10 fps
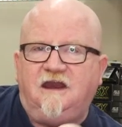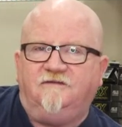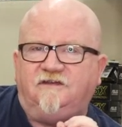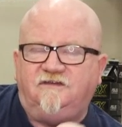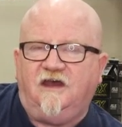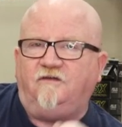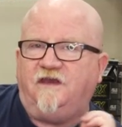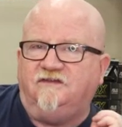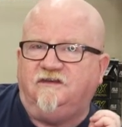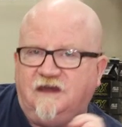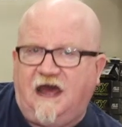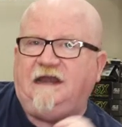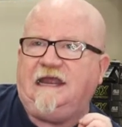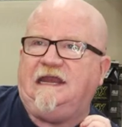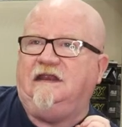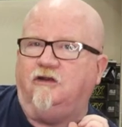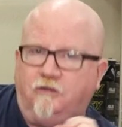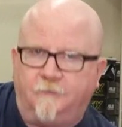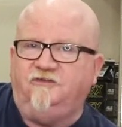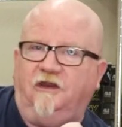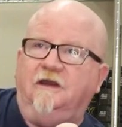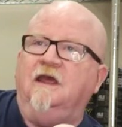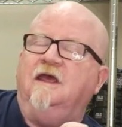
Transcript: of itself is not an encryption.